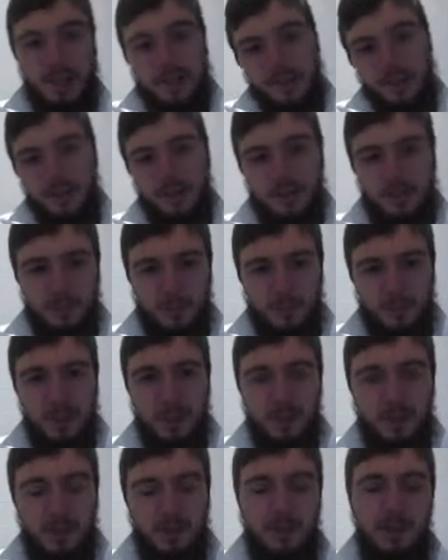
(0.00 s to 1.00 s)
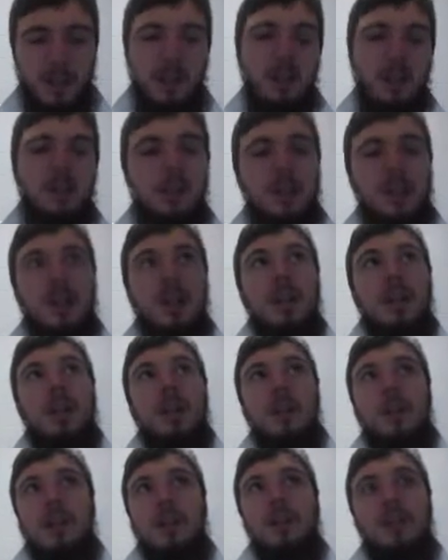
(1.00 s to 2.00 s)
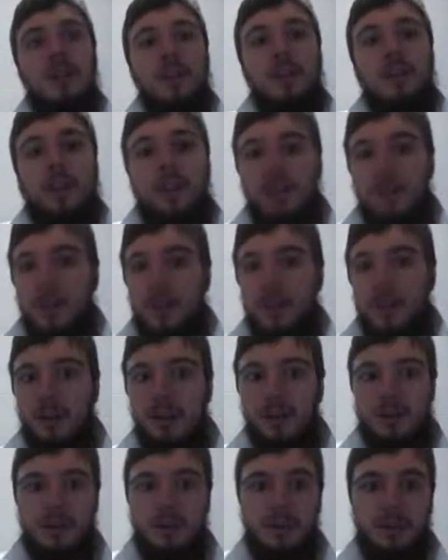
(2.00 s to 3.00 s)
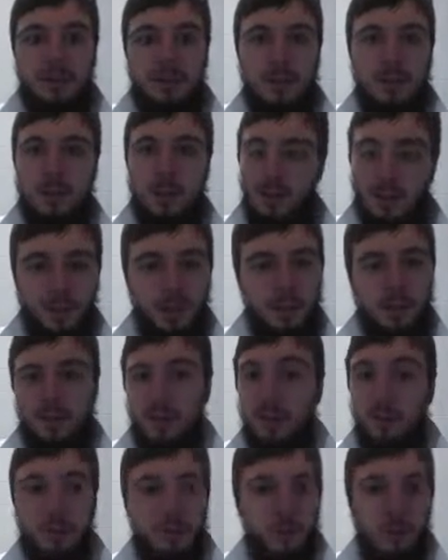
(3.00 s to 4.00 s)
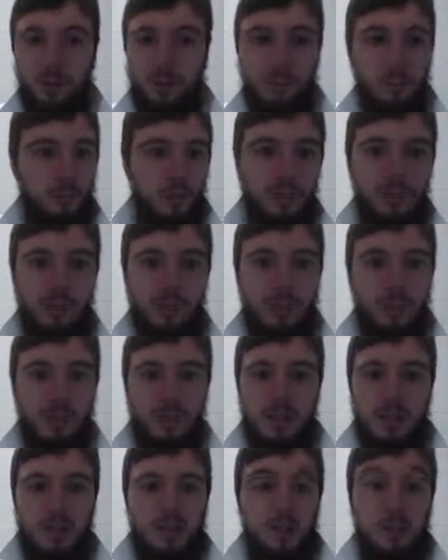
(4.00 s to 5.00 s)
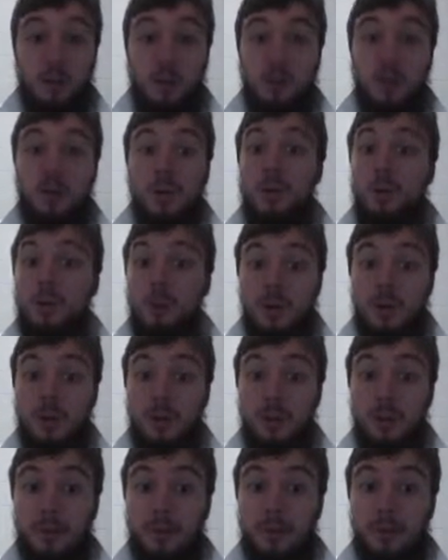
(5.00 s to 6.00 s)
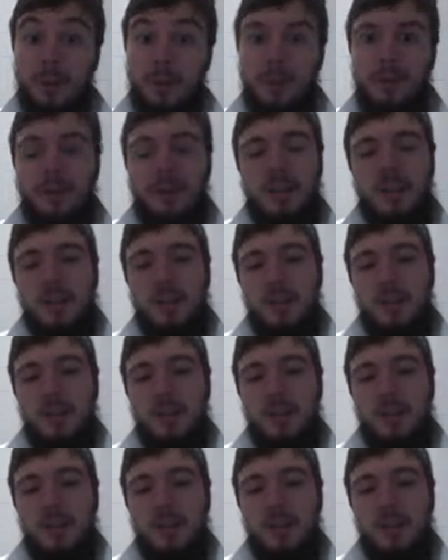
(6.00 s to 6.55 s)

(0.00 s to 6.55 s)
that's the end of the video. Then there's another video, and it keeps getting worse and worse. There's all sorts of different things.